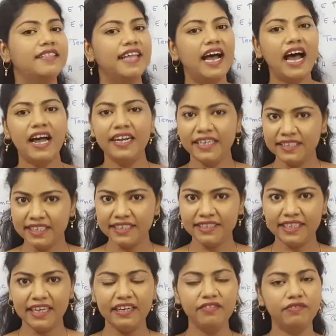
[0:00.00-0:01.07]
the another
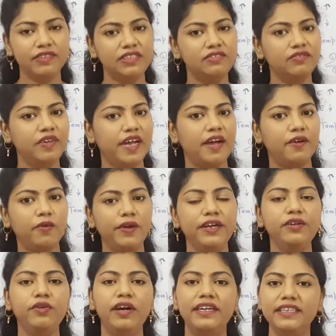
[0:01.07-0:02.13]
thing which we are
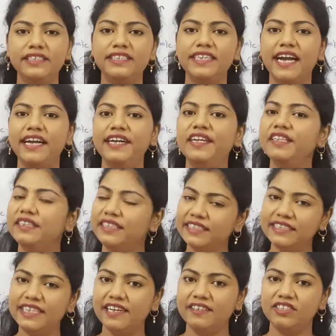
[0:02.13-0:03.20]
going to understand in
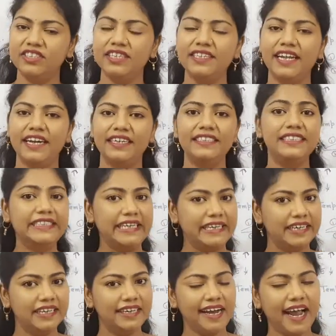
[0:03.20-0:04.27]
this lecture, that is
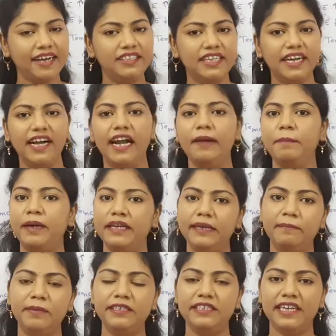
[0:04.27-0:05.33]
single reaction and
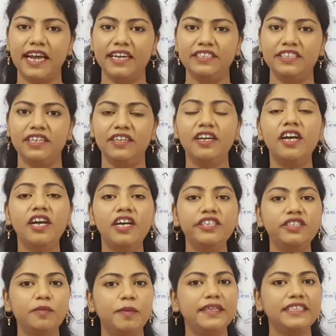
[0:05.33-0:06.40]
multiple reaction.
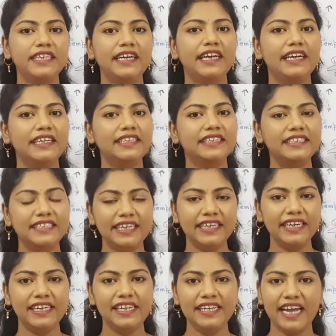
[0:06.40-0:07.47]
So basically the
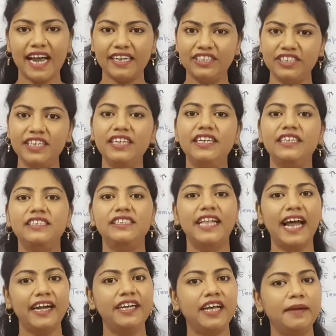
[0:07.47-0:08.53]
single reaction is
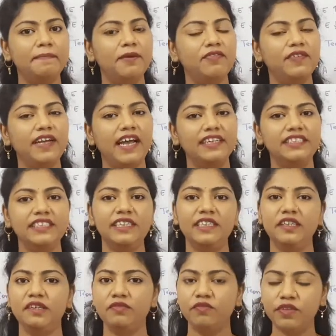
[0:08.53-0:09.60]
that type of reaction
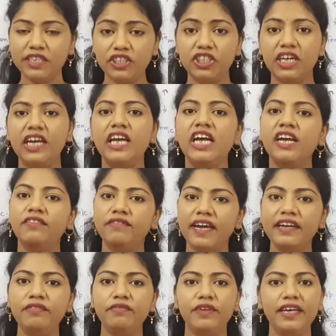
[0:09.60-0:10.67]
in which
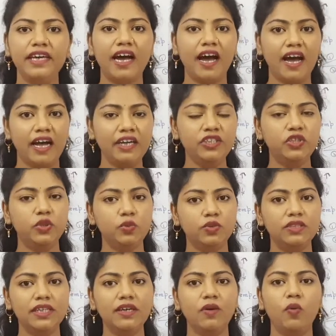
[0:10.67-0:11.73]
when we are
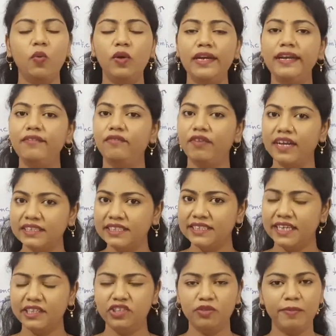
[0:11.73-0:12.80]
choosing only one
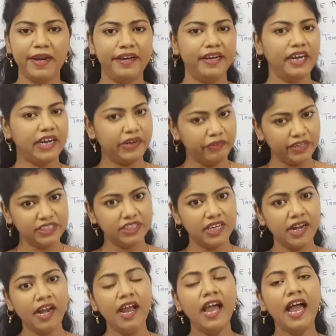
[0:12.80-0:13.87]
stoichiometric equation
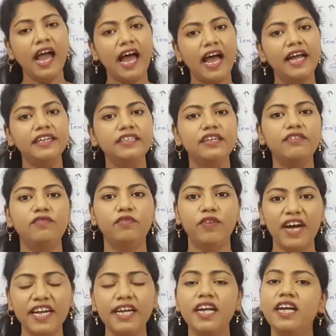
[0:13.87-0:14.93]
and the
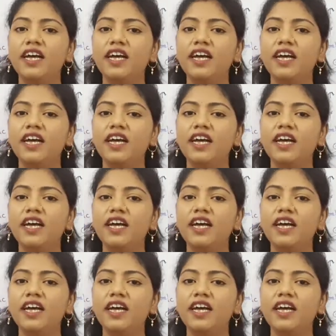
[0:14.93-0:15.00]
one